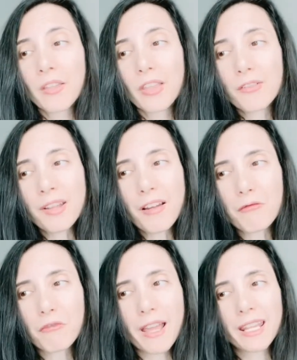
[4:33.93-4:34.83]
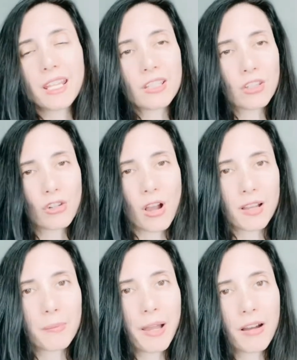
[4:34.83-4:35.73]
they're not ready to talk
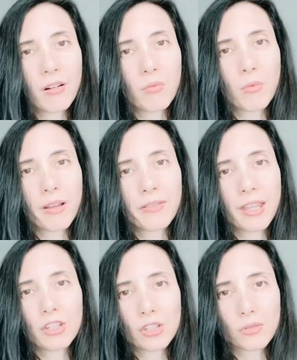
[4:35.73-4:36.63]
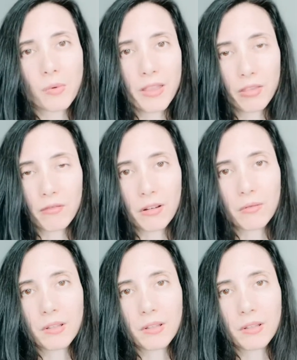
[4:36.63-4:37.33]
about what they just went through